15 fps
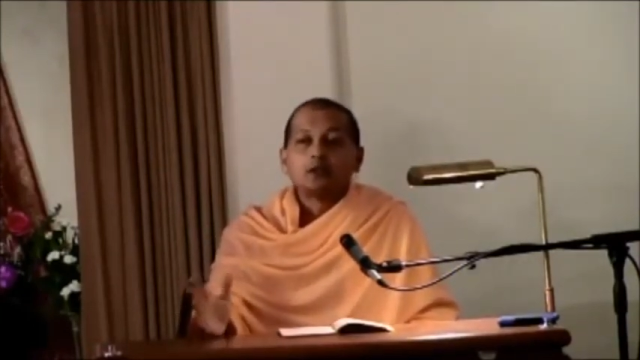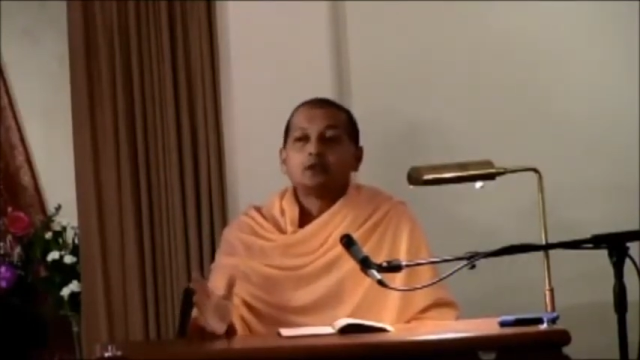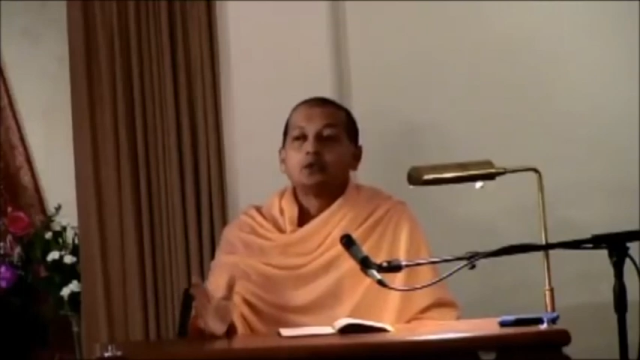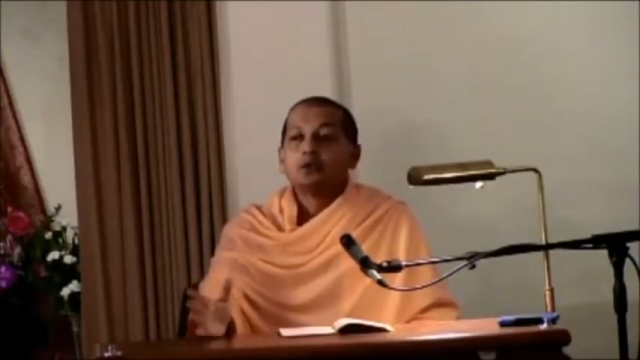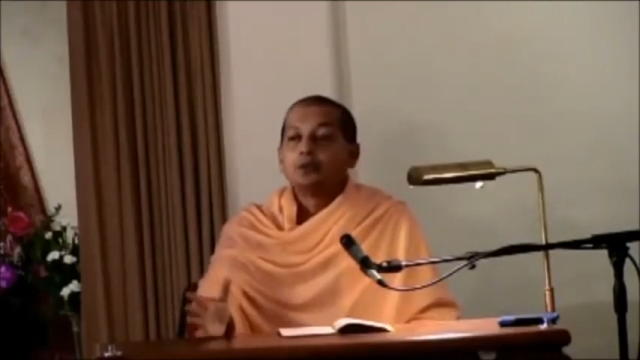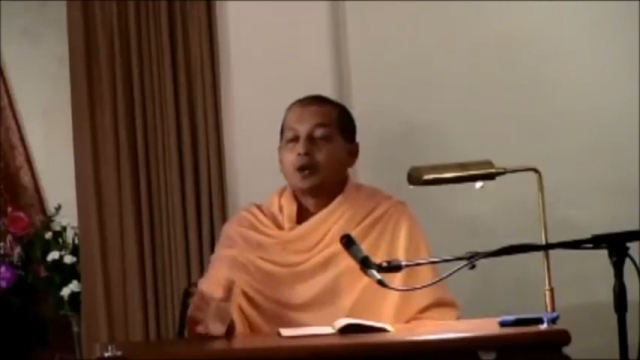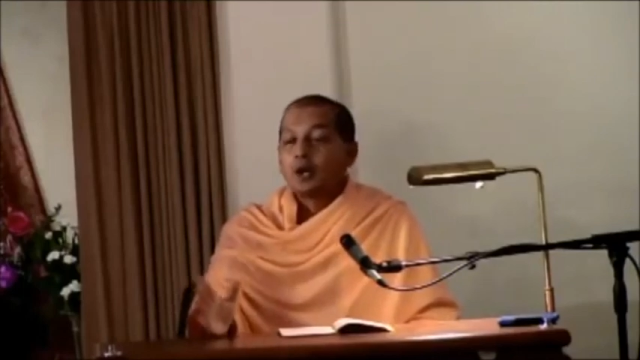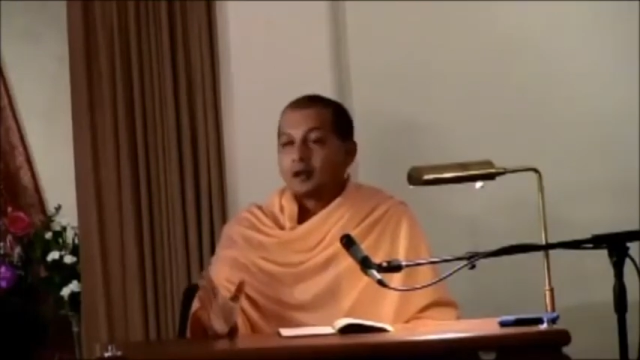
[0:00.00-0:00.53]

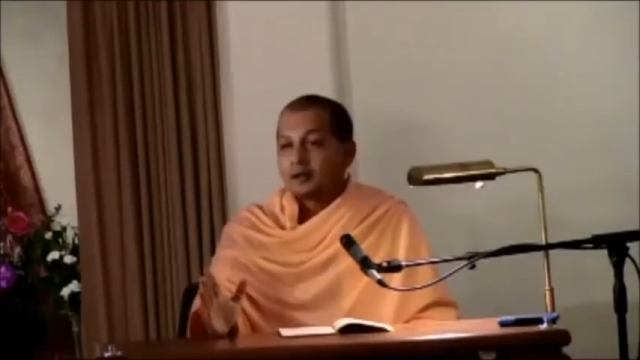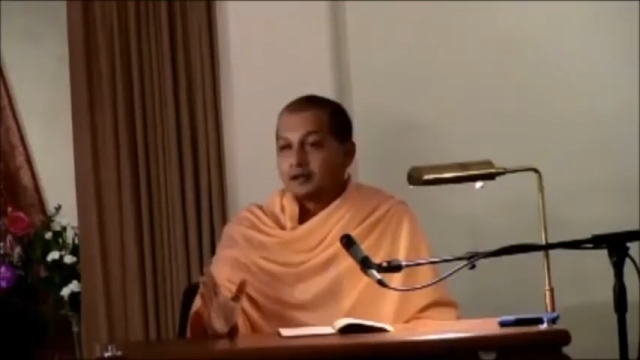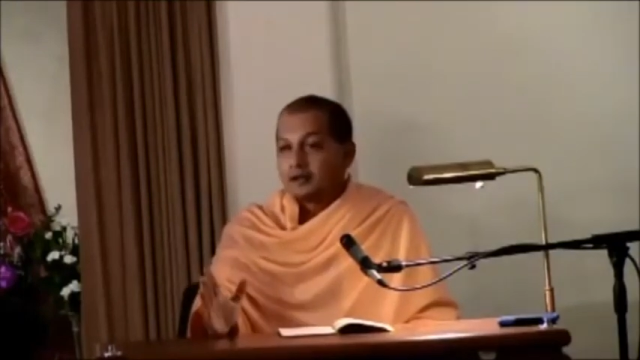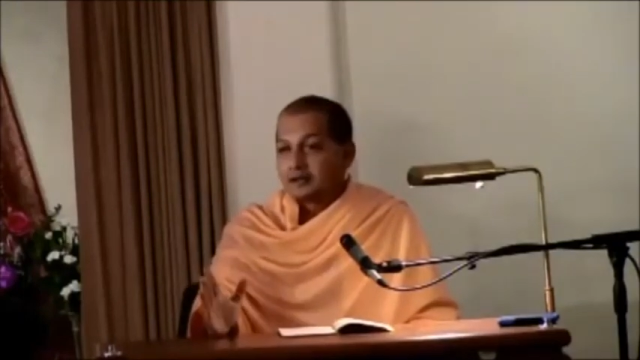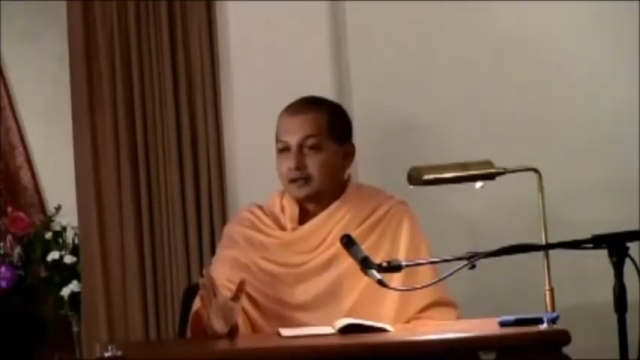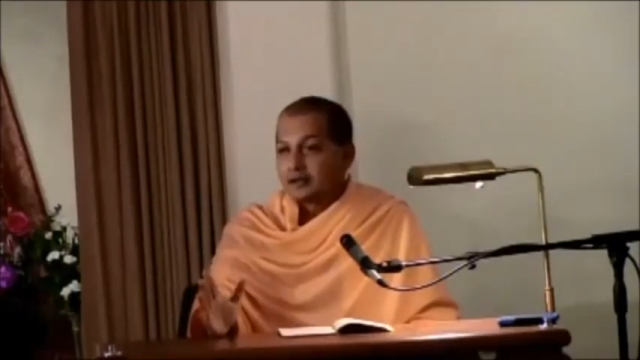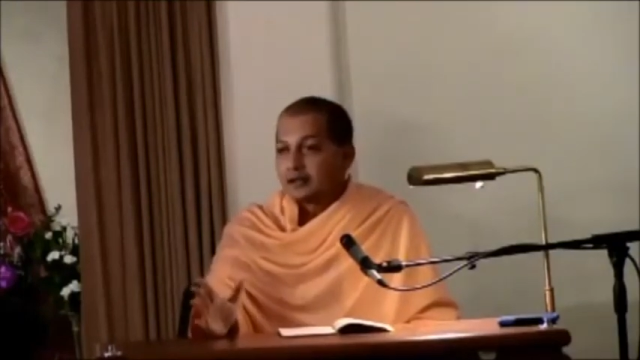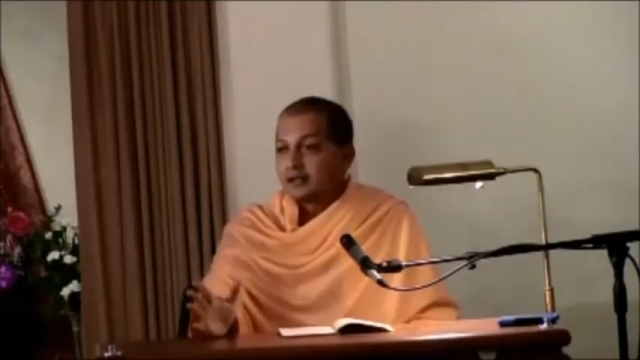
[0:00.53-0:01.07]
you are
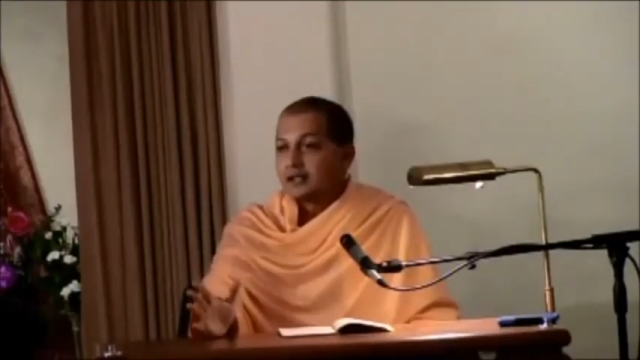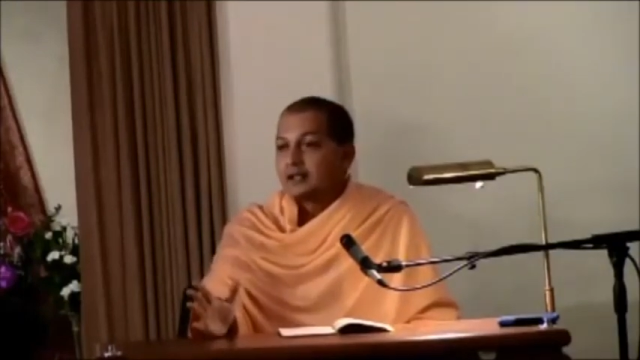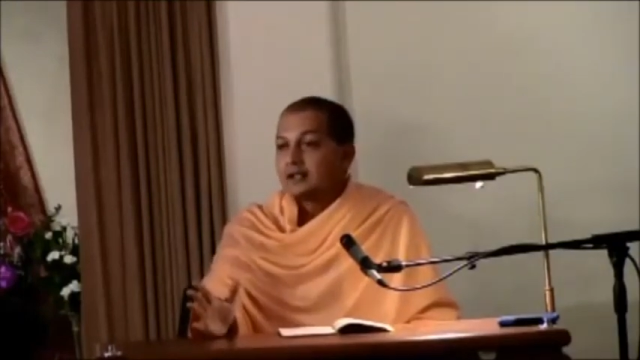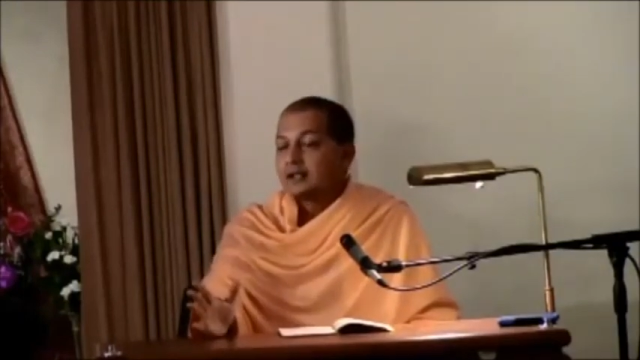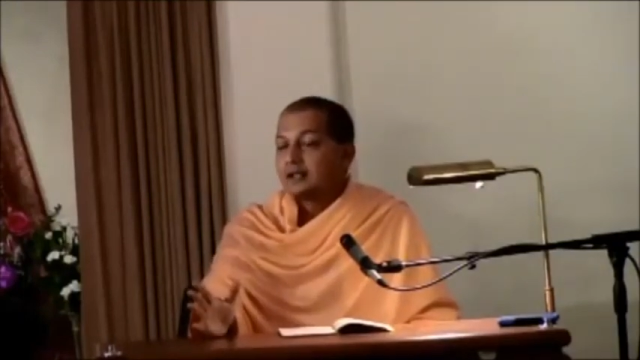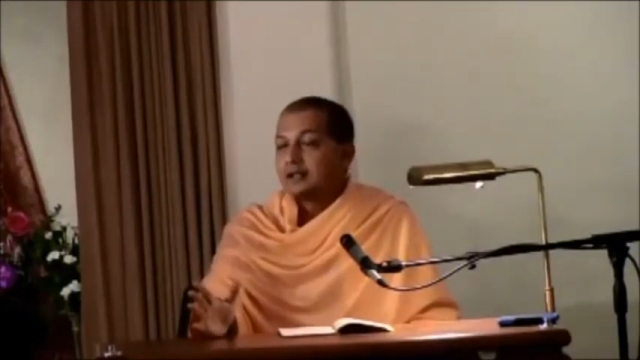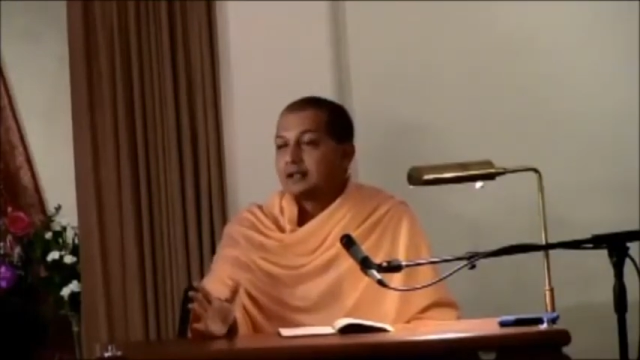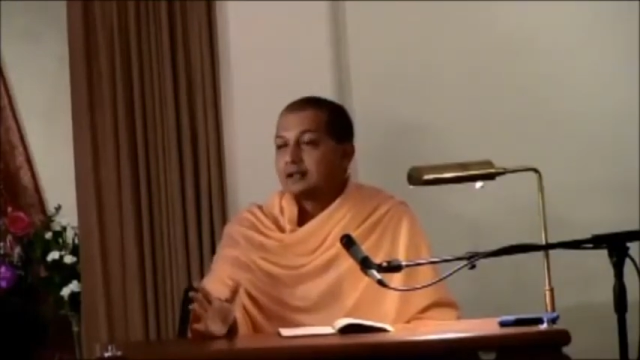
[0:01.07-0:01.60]

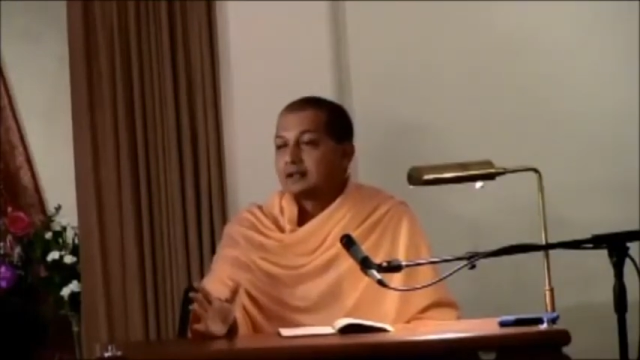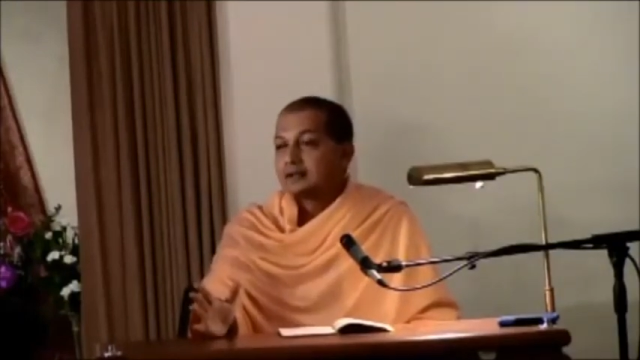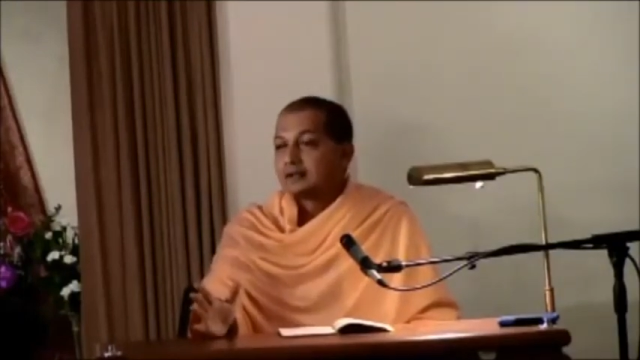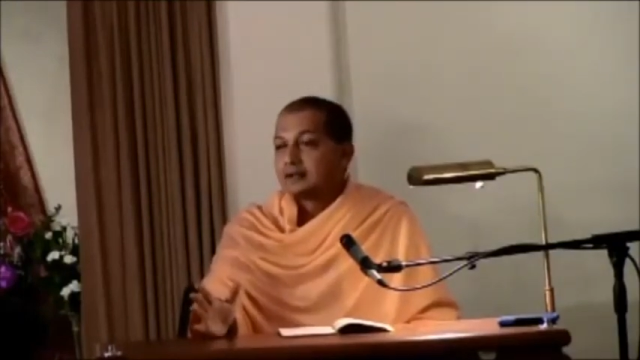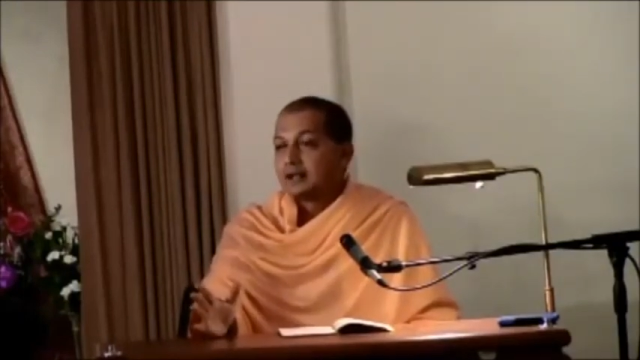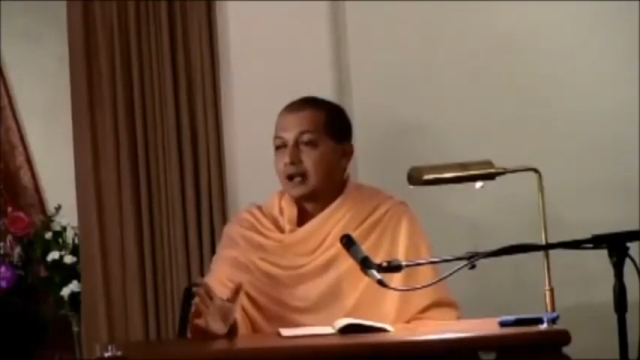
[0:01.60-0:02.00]
eternally